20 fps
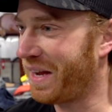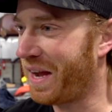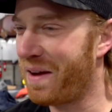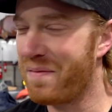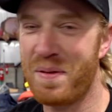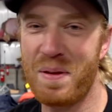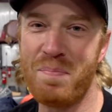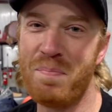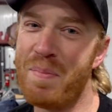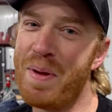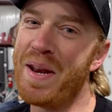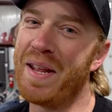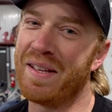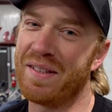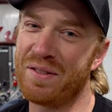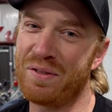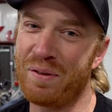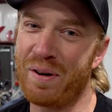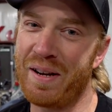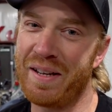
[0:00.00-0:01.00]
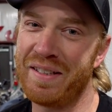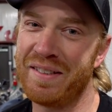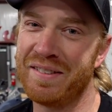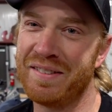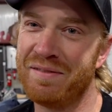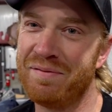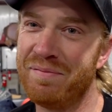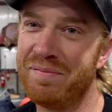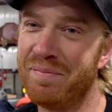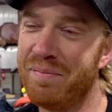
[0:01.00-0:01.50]
I mean, minutes, right?
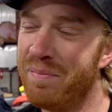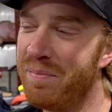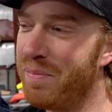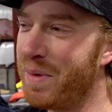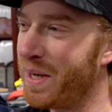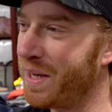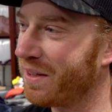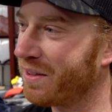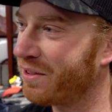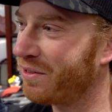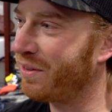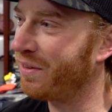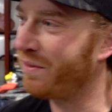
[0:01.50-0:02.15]
Yeah, minutes. Minutes.